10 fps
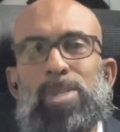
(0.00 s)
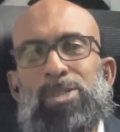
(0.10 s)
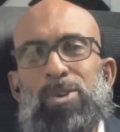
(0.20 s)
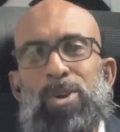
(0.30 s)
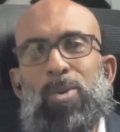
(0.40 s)

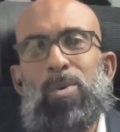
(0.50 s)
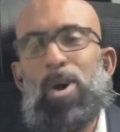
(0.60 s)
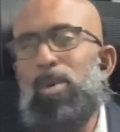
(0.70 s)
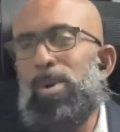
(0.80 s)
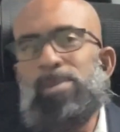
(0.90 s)
So,
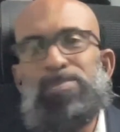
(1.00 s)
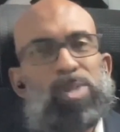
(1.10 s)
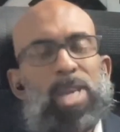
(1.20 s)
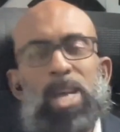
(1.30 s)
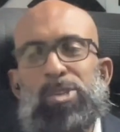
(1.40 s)
our
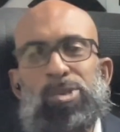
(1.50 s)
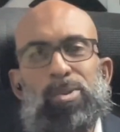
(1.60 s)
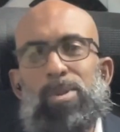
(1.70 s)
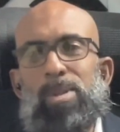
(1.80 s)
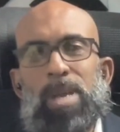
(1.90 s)

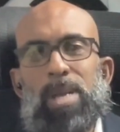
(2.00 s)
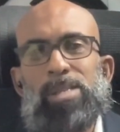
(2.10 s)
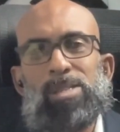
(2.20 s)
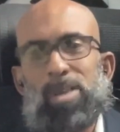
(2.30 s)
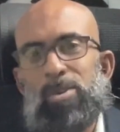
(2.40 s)
schedule
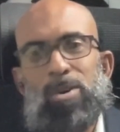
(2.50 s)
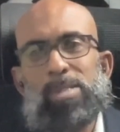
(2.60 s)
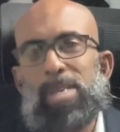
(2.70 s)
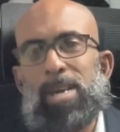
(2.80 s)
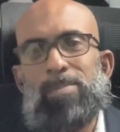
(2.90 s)
is on our
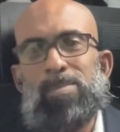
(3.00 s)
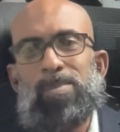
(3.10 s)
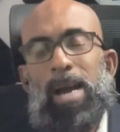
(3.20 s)
time.